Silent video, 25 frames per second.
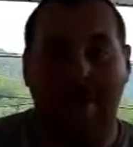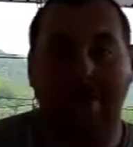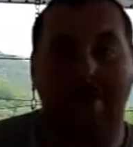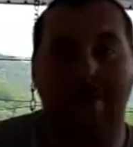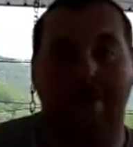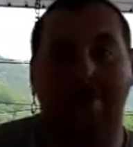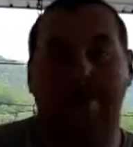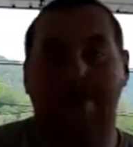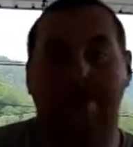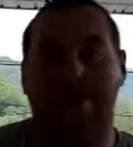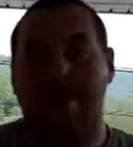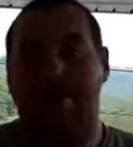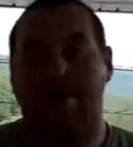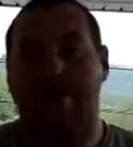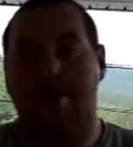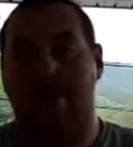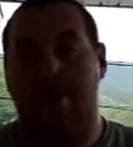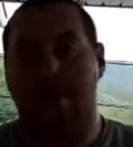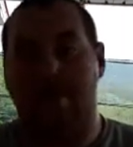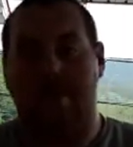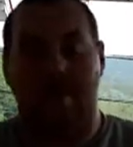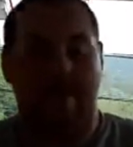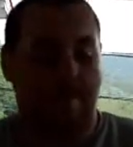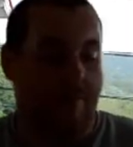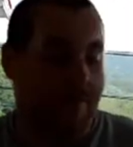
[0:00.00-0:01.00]
something different
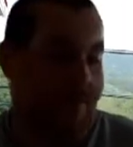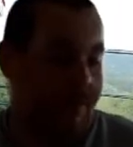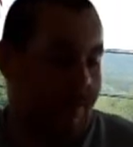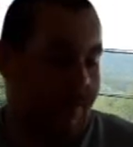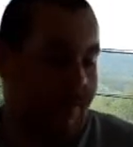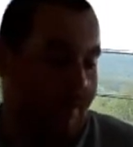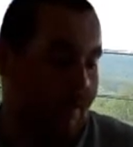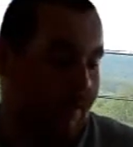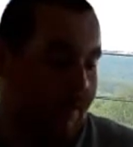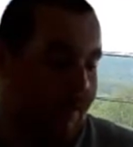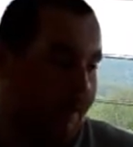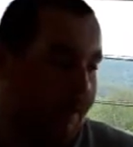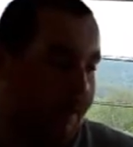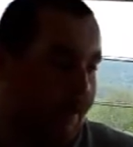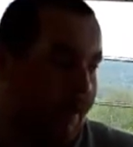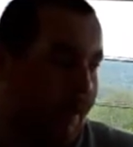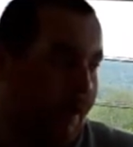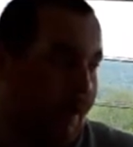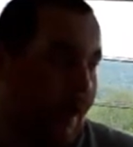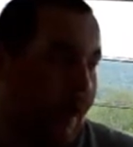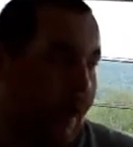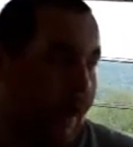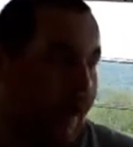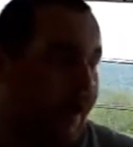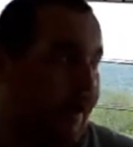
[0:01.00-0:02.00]
up.
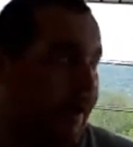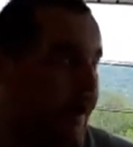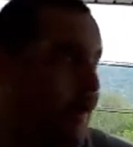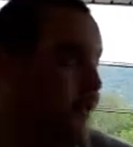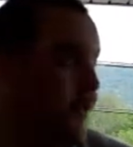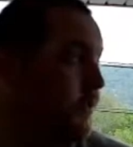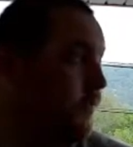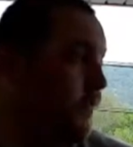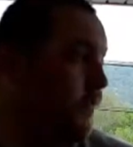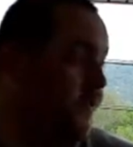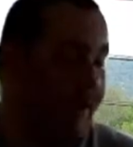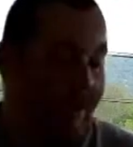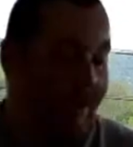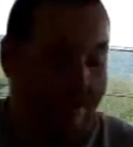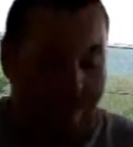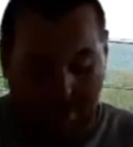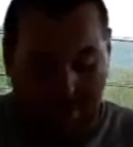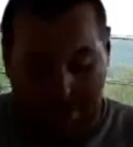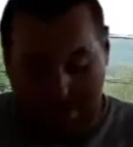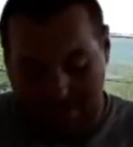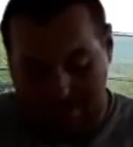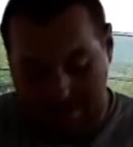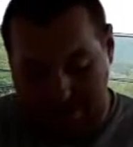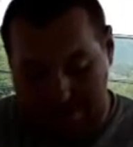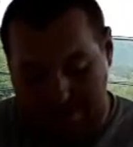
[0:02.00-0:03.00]
And as for
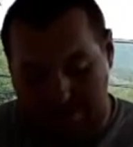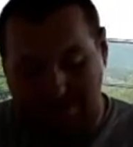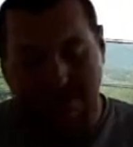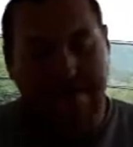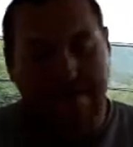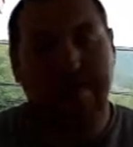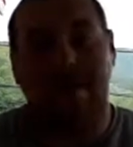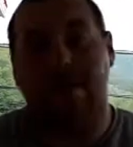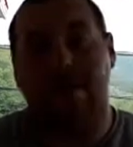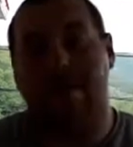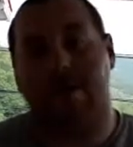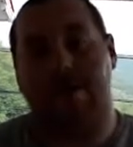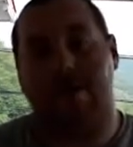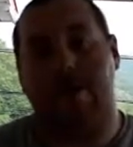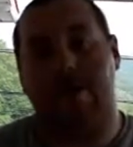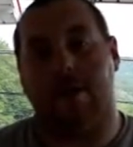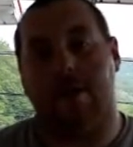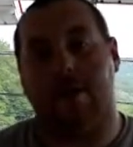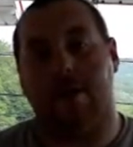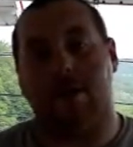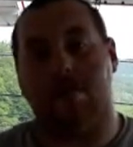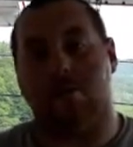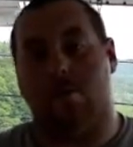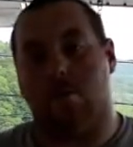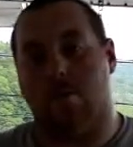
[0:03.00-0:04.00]
anything else, if there's anything you
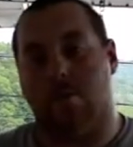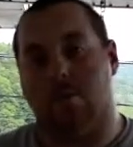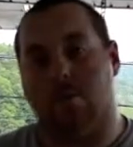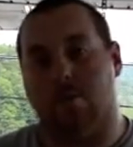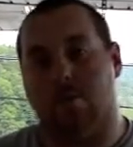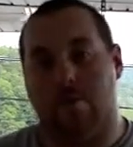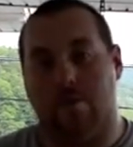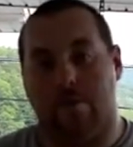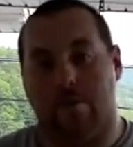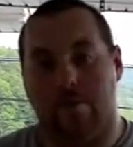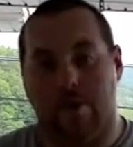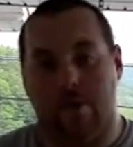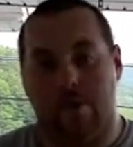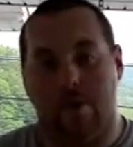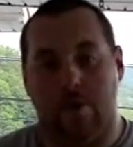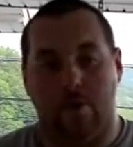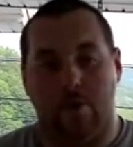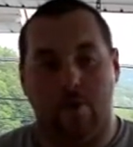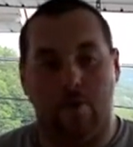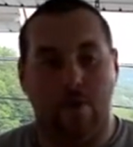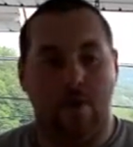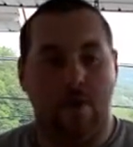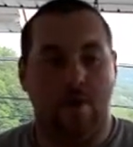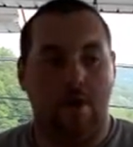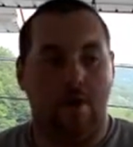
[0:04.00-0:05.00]
guys want me to
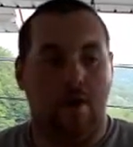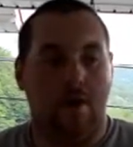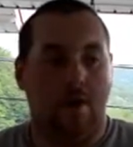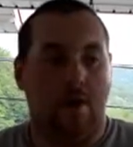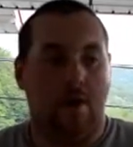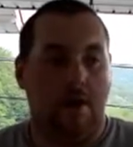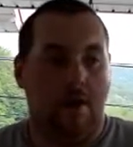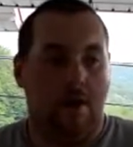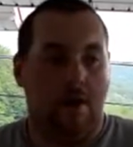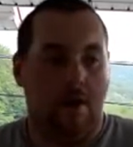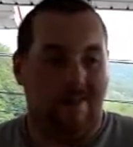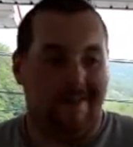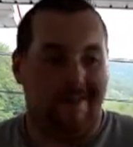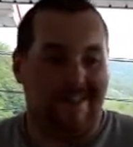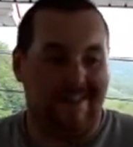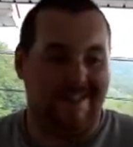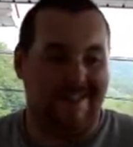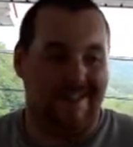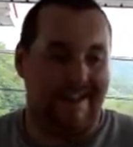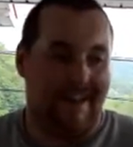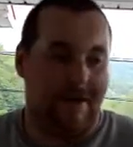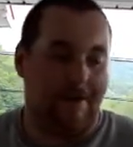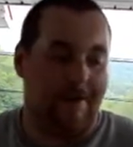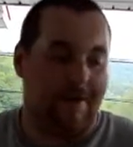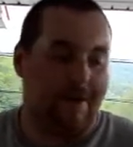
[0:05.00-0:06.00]
review, like I
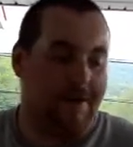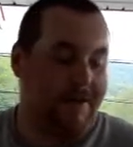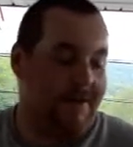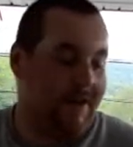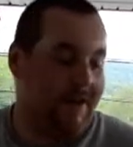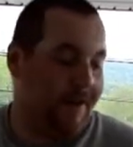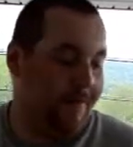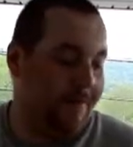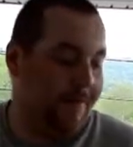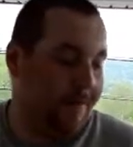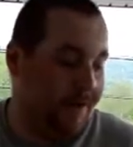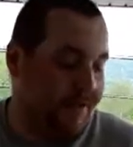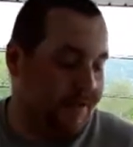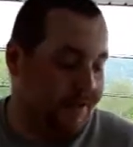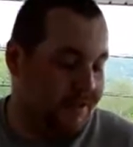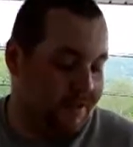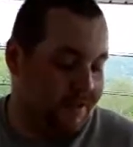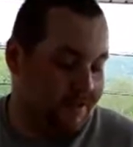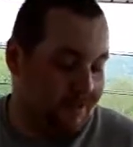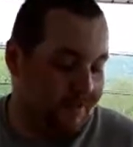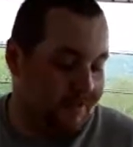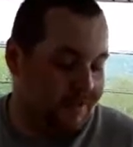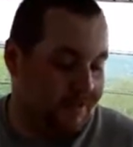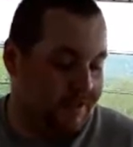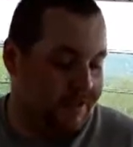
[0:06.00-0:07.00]
said, I'm on a tight budget,
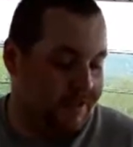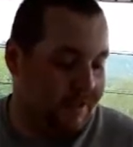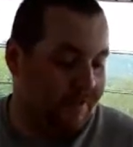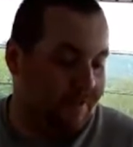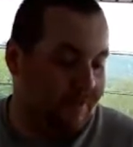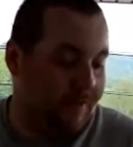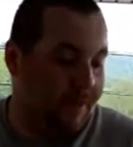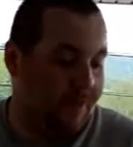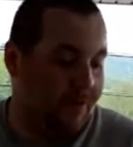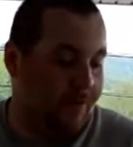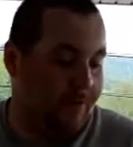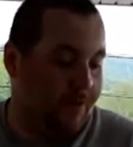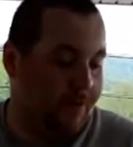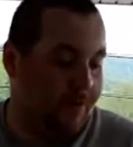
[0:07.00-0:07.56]
so if there's anything you want me